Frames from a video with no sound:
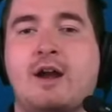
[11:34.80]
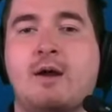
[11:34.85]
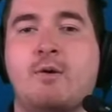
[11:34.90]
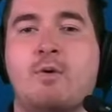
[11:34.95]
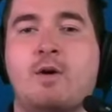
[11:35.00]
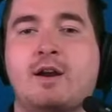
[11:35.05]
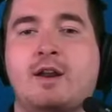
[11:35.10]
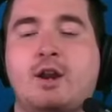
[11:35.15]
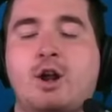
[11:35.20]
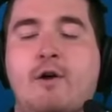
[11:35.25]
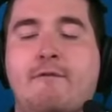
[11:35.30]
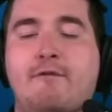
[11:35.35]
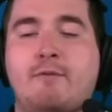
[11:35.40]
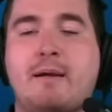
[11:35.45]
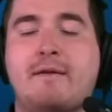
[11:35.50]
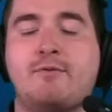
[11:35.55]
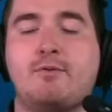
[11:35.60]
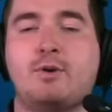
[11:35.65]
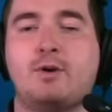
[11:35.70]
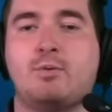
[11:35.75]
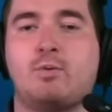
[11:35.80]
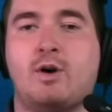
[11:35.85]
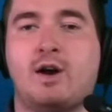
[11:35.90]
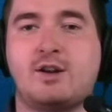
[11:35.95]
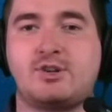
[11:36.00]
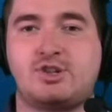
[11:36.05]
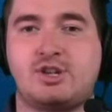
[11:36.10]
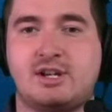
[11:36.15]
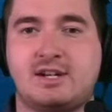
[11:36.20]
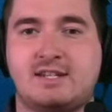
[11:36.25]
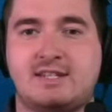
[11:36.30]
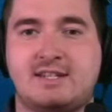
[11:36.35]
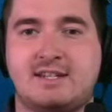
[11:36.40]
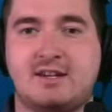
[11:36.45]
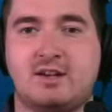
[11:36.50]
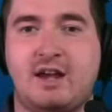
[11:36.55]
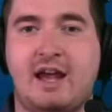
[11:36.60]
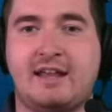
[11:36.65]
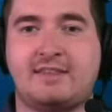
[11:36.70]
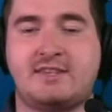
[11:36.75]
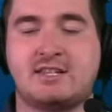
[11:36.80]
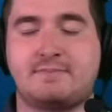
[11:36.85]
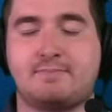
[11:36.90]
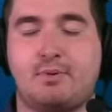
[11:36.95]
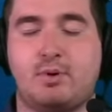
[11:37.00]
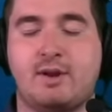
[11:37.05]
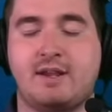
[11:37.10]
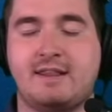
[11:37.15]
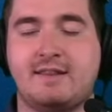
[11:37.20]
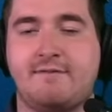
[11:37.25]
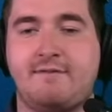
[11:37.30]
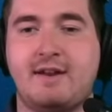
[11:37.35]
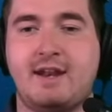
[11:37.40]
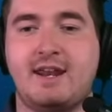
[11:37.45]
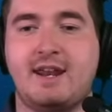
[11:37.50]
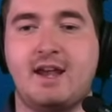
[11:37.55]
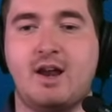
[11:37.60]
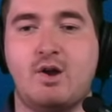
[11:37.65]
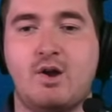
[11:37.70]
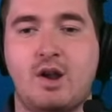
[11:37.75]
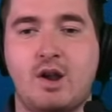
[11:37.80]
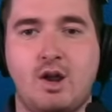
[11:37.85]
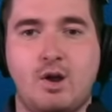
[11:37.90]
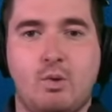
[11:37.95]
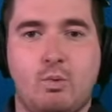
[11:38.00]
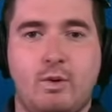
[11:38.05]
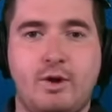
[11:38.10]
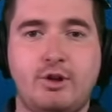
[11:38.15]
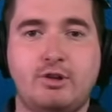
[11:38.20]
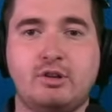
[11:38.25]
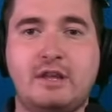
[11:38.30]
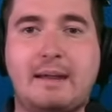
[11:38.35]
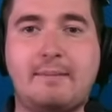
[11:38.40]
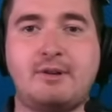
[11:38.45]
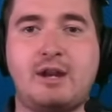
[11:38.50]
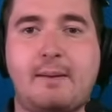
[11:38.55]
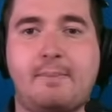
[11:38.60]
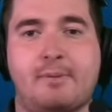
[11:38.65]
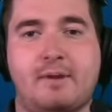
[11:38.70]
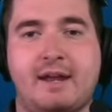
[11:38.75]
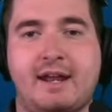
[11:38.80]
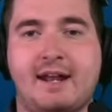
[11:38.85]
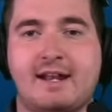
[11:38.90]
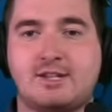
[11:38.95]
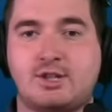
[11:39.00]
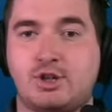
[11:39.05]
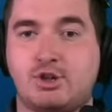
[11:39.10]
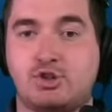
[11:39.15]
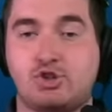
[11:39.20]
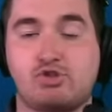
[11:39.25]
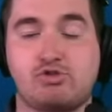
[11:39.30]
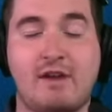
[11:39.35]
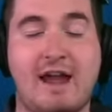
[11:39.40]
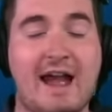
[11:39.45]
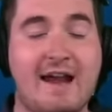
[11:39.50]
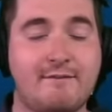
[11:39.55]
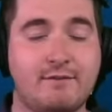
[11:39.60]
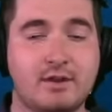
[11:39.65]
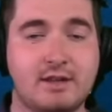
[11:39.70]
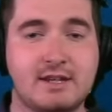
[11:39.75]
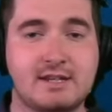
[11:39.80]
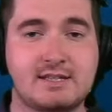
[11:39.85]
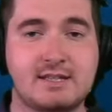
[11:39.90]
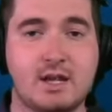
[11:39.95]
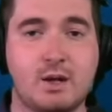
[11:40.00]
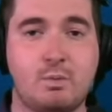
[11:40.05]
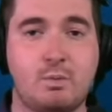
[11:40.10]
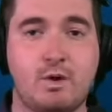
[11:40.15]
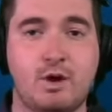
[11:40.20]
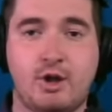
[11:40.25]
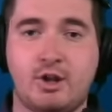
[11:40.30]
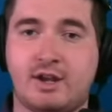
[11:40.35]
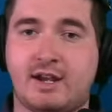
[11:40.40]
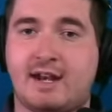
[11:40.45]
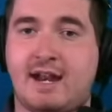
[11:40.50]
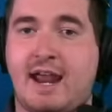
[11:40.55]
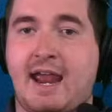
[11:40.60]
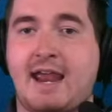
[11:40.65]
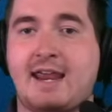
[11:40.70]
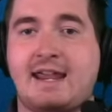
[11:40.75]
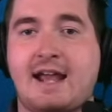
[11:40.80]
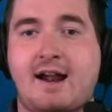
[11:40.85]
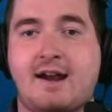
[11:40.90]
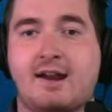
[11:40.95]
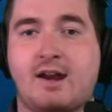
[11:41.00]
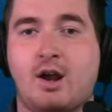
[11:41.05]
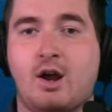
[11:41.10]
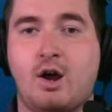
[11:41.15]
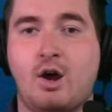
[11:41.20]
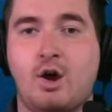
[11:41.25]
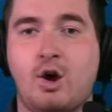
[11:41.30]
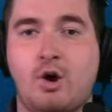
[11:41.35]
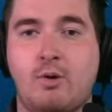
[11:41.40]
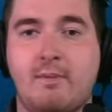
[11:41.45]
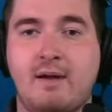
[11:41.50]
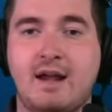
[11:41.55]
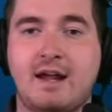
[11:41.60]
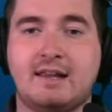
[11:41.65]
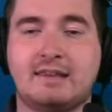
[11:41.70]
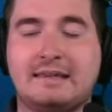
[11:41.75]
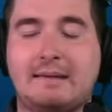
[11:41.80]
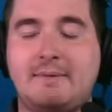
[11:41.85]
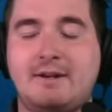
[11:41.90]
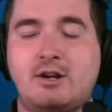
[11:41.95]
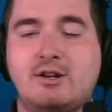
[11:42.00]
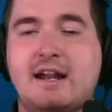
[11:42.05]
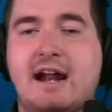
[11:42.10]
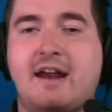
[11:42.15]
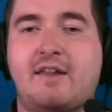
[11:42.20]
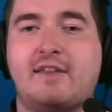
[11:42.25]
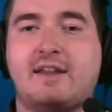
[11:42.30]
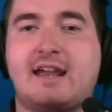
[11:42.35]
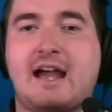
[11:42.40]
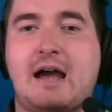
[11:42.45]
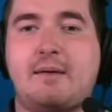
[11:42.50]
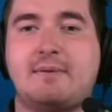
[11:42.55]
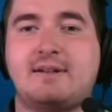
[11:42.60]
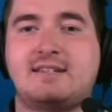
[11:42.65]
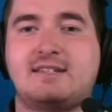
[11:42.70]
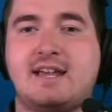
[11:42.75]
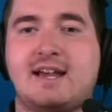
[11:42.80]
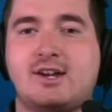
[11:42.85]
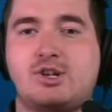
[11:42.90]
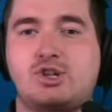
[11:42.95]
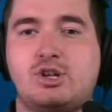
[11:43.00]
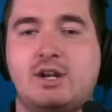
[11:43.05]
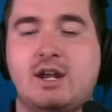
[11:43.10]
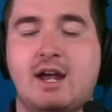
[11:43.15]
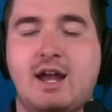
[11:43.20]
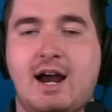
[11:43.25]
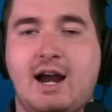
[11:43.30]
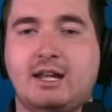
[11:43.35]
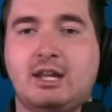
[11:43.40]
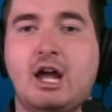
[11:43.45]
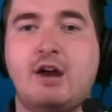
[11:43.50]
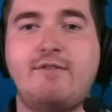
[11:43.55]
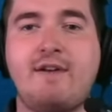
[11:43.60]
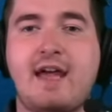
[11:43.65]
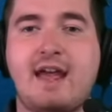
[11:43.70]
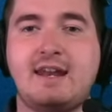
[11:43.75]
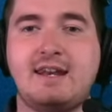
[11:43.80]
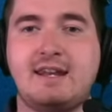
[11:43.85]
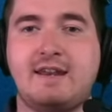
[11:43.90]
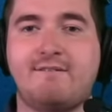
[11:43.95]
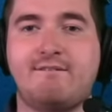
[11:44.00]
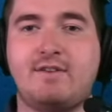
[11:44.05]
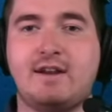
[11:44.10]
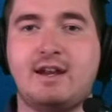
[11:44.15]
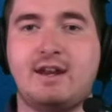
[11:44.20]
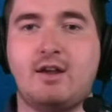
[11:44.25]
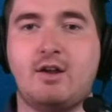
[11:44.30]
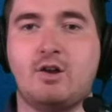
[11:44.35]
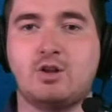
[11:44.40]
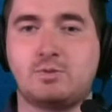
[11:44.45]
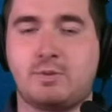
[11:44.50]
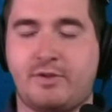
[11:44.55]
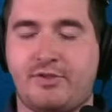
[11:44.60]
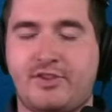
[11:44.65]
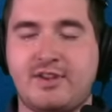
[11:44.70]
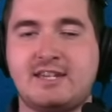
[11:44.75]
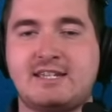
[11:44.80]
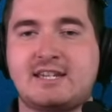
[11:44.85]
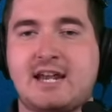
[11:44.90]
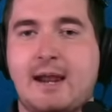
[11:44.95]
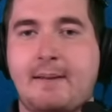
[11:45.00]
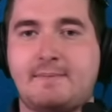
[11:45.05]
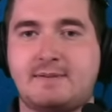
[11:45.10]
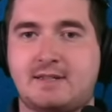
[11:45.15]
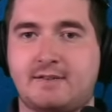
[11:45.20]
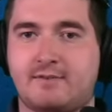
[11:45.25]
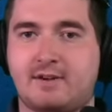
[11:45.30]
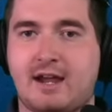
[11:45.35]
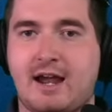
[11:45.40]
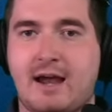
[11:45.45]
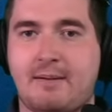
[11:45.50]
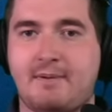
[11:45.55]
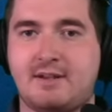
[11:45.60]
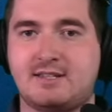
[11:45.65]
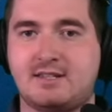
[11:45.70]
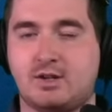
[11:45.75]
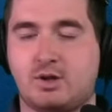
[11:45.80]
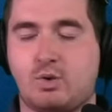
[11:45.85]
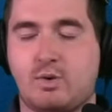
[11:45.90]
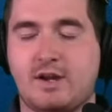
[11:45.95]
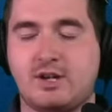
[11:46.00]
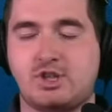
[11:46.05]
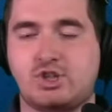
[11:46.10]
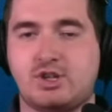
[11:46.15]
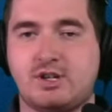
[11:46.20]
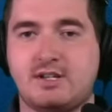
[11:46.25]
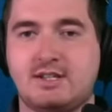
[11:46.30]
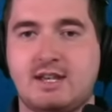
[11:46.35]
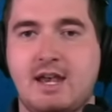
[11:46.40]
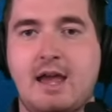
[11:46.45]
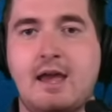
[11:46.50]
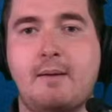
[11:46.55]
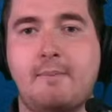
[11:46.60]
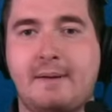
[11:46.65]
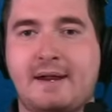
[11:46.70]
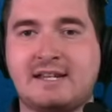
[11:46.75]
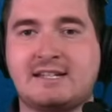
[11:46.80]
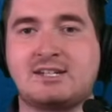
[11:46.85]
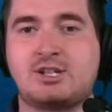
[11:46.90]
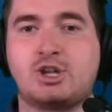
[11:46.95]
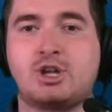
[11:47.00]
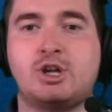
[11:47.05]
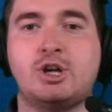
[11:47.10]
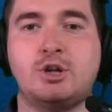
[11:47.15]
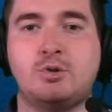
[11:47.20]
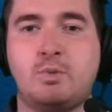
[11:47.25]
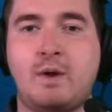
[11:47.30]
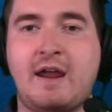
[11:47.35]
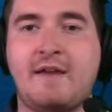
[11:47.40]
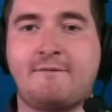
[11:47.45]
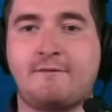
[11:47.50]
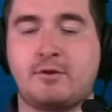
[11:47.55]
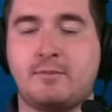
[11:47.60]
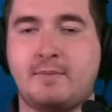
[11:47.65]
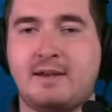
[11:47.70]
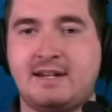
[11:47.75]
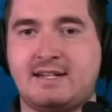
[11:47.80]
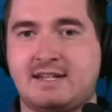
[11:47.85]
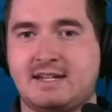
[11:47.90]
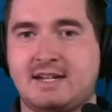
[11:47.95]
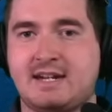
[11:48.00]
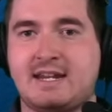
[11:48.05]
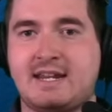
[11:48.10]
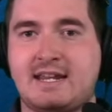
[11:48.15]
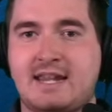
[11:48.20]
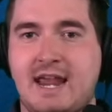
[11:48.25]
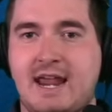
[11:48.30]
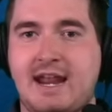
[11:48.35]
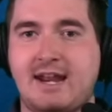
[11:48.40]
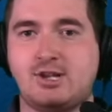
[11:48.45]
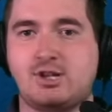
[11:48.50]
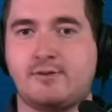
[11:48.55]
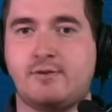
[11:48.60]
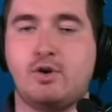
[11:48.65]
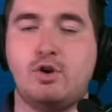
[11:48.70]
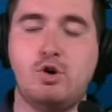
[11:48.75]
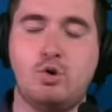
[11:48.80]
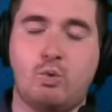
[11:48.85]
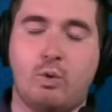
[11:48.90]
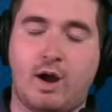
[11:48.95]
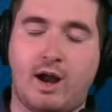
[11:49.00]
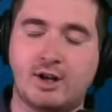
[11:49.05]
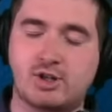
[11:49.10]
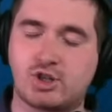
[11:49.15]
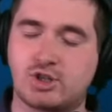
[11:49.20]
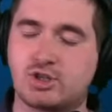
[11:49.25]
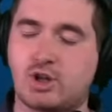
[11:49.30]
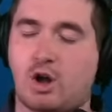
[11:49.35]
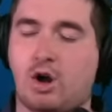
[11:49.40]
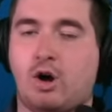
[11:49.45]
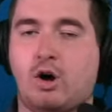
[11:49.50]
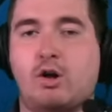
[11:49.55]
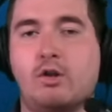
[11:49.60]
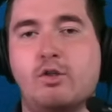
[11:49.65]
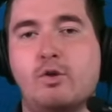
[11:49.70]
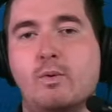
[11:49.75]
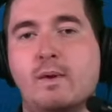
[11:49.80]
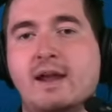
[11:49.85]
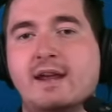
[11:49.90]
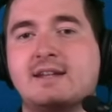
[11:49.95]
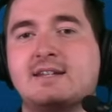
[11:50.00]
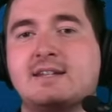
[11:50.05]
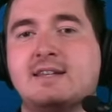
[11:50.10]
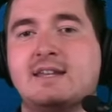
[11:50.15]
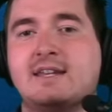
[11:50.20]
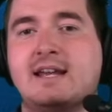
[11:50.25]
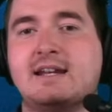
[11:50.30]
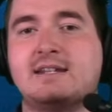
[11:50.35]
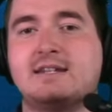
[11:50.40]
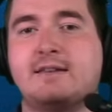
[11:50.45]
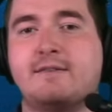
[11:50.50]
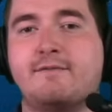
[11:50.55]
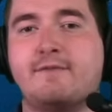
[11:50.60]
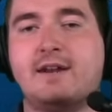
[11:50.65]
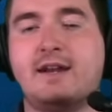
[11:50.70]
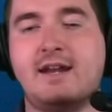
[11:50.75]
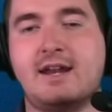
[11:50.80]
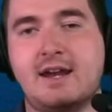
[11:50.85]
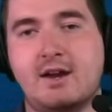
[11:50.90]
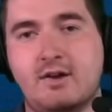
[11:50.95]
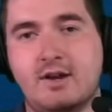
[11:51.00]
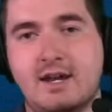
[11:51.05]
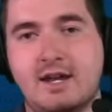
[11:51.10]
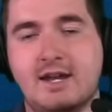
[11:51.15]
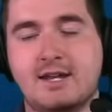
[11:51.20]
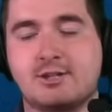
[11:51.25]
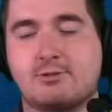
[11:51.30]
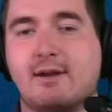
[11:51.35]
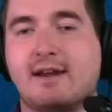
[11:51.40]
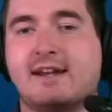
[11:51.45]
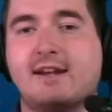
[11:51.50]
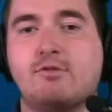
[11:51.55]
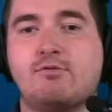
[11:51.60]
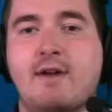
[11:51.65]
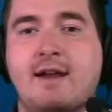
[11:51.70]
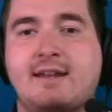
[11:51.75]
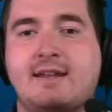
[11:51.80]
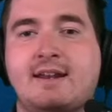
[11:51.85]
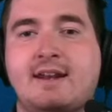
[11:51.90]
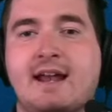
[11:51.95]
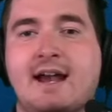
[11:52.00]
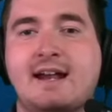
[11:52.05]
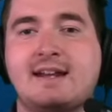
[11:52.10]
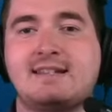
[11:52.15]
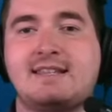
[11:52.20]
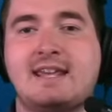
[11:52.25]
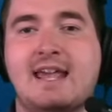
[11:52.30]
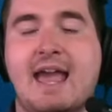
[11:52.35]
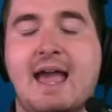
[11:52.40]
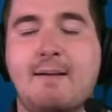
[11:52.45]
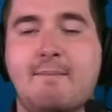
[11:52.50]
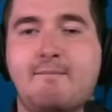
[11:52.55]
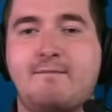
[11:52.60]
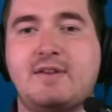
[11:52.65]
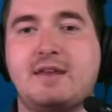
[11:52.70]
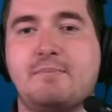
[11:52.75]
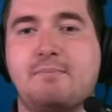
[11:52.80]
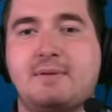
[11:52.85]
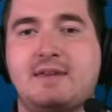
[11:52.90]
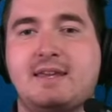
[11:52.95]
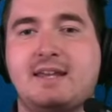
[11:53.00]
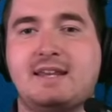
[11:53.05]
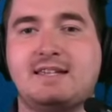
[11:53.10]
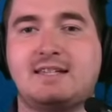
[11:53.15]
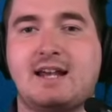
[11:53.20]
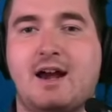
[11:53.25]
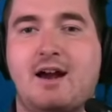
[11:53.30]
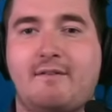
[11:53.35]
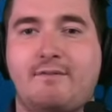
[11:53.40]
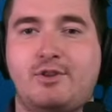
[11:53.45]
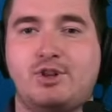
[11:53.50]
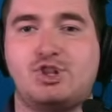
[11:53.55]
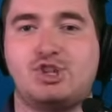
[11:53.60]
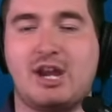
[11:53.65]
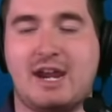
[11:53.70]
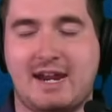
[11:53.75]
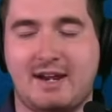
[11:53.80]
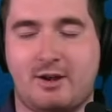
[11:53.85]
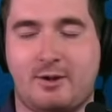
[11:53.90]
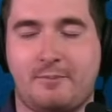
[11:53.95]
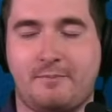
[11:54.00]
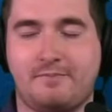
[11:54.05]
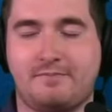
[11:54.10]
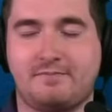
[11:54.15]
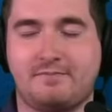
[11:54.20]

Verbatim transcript: I want to know from everyone watching still at this point in the video, what are your Labor Day plans? Are you traveling somewhere? You're going to hang out at home? Let me know down in the comment section. I love ending videos with these types of comments and questions because it's a good way for me to get a gauge of who watches all the way into the end of the video so I can recognize the MVPs of the channel.